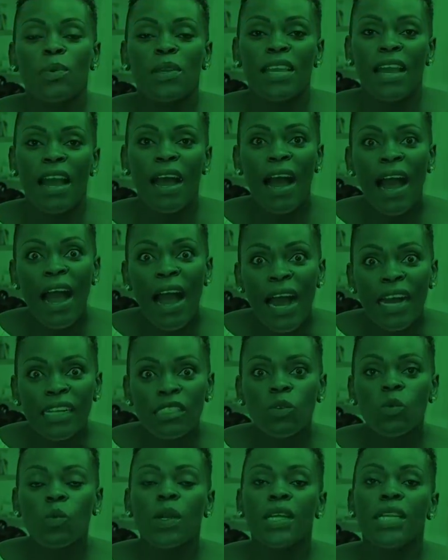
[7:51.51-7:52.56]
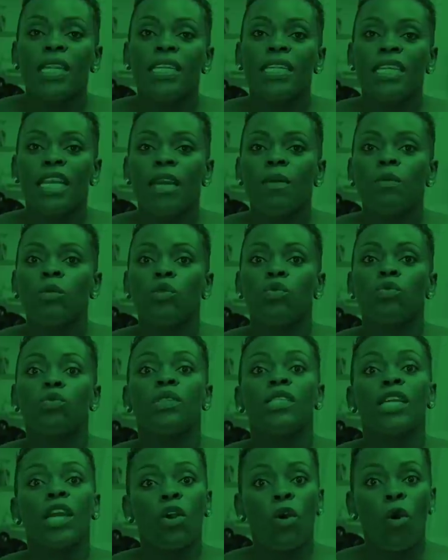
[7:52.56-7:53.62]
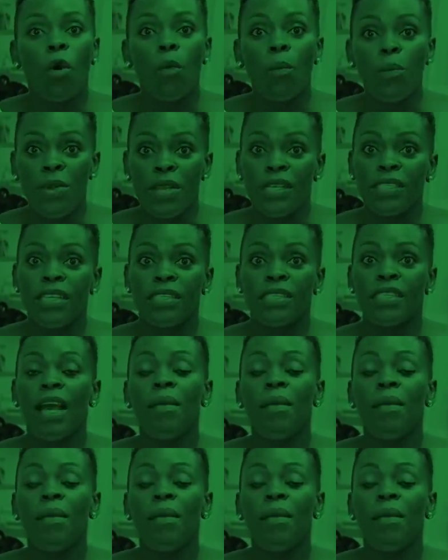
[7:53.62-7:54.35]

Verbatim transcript: we had when it came to decor pieces